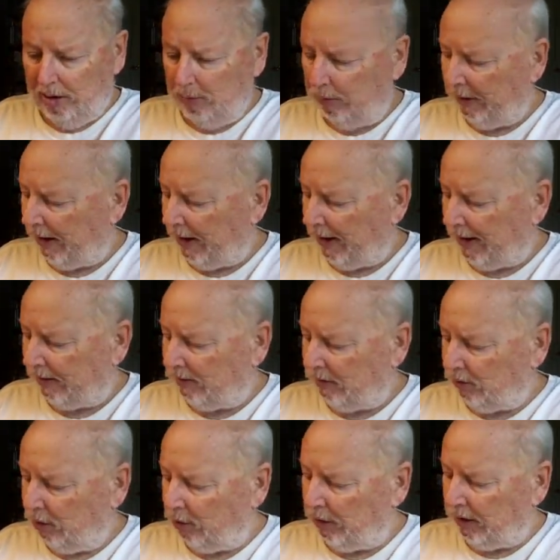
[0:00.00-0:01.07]
without actually
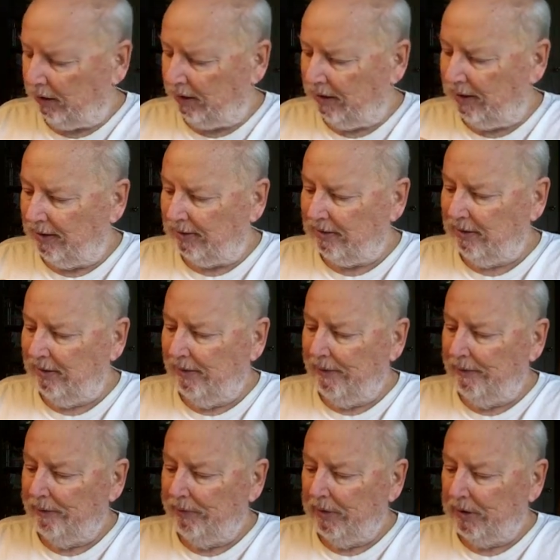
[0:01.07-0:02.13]
turning this.
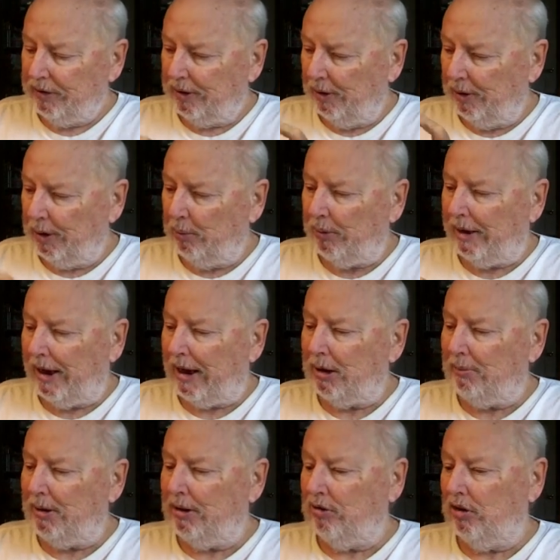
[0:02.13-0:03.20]
So it would have had to
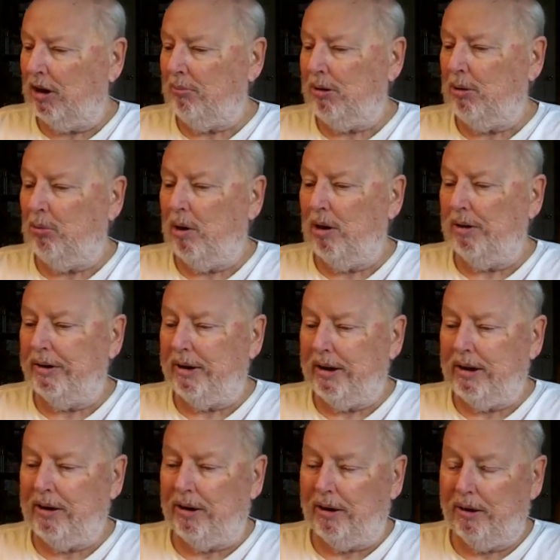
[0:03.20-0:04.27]
been JB welded
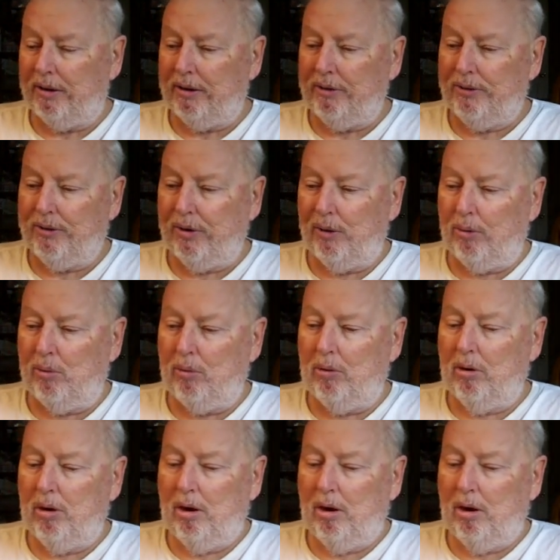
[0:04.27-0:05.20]
in there. So